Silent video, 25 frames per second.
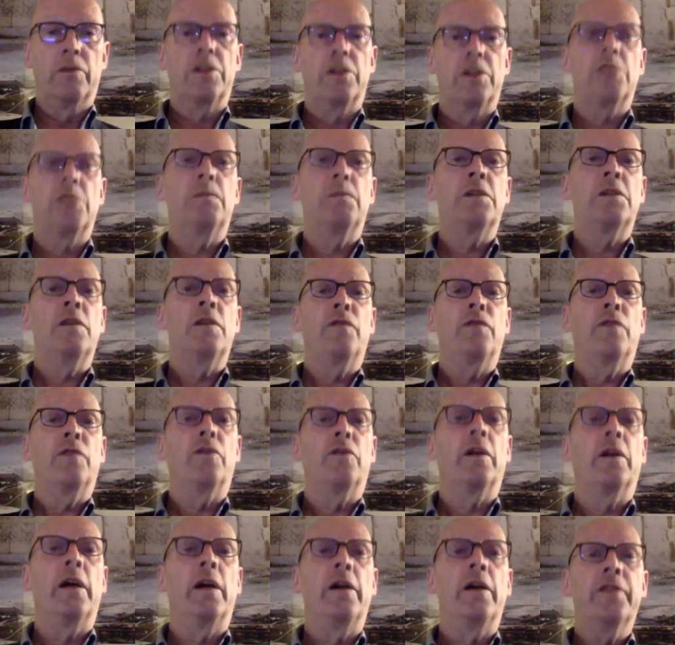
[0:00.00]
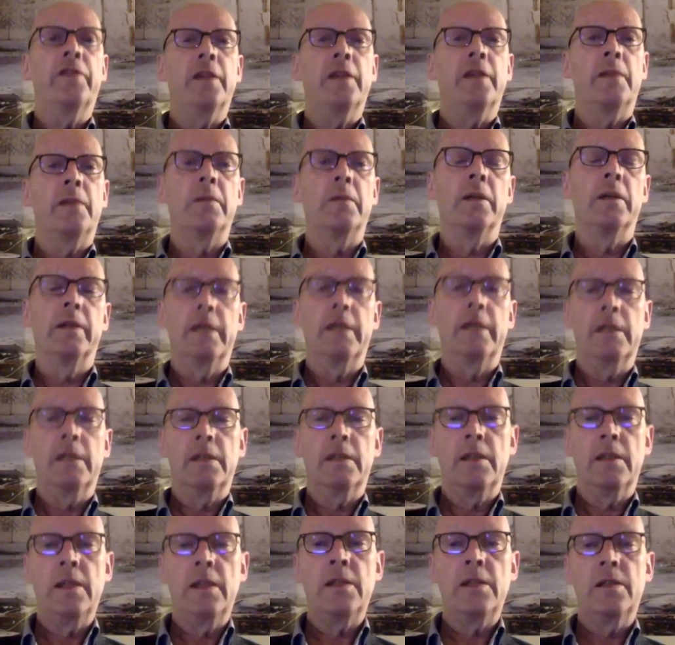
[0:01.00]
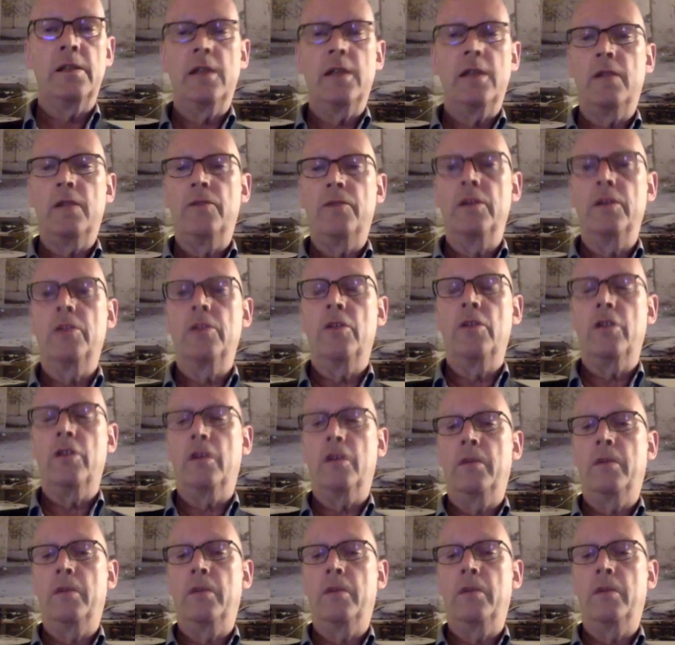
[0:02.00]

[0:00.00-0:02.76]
what is specific for healthcare buildings is that we talk